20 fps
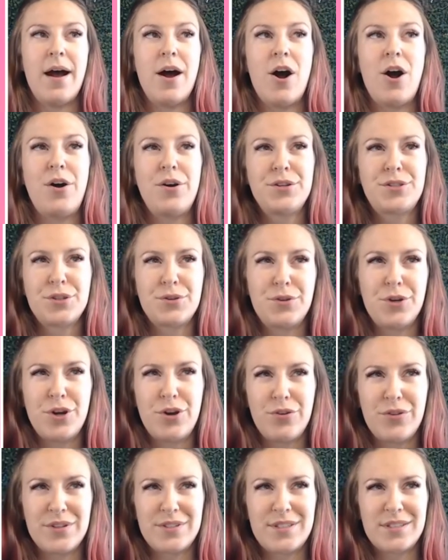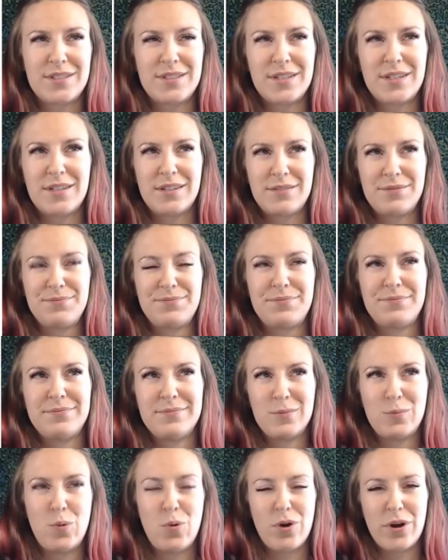Also, no, this is a
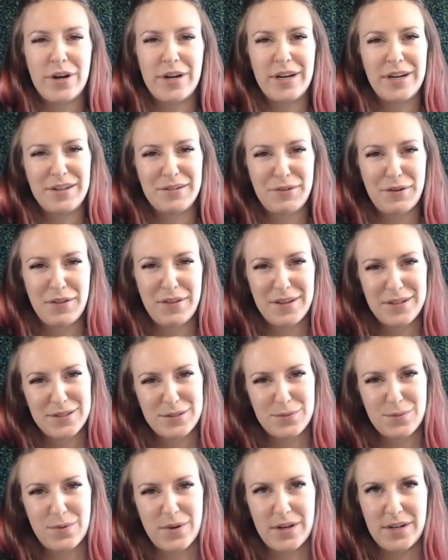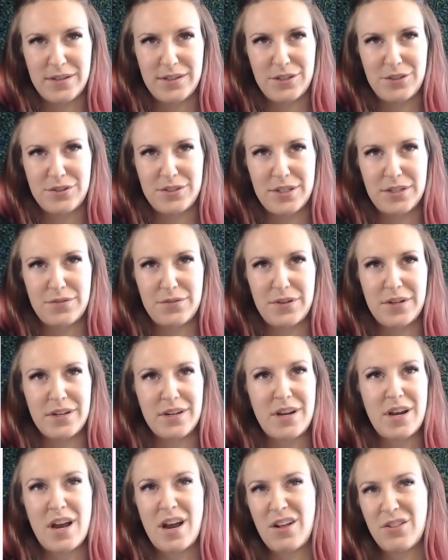warning for this one, a little different.
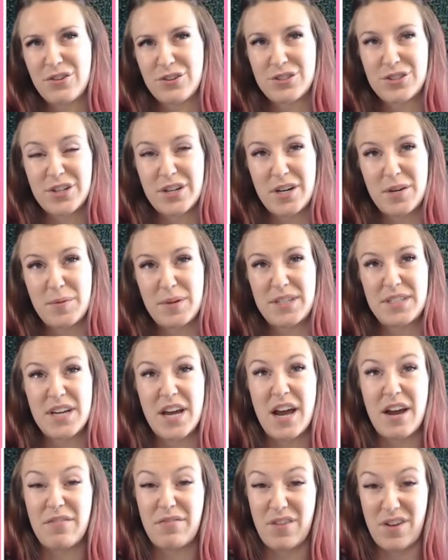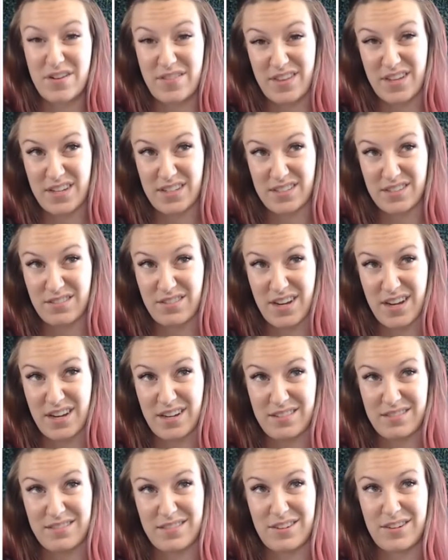Colors are going to be tough on this,
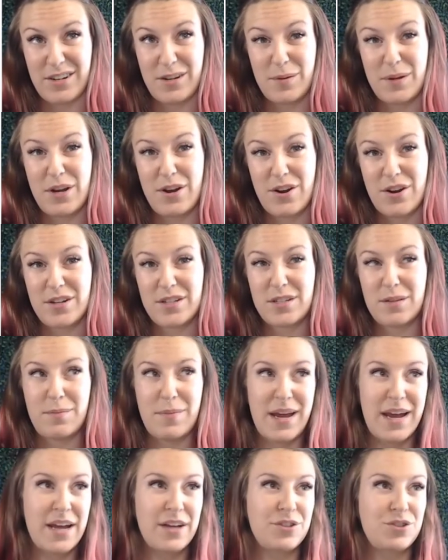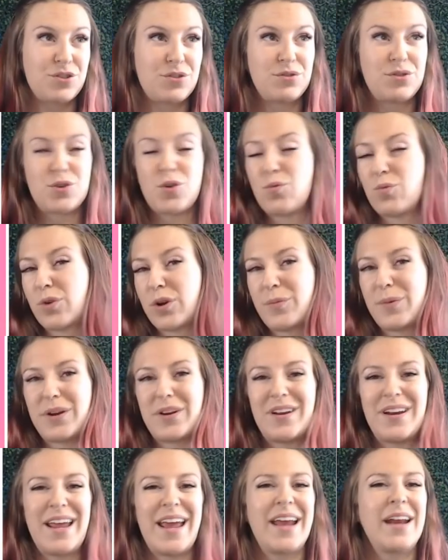okay? They're going to be hard to match. Don't worry about
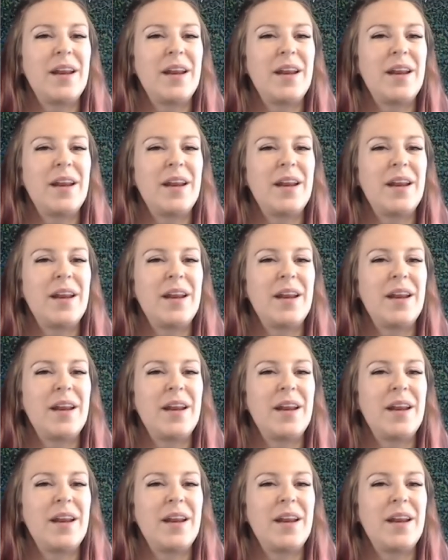it. Any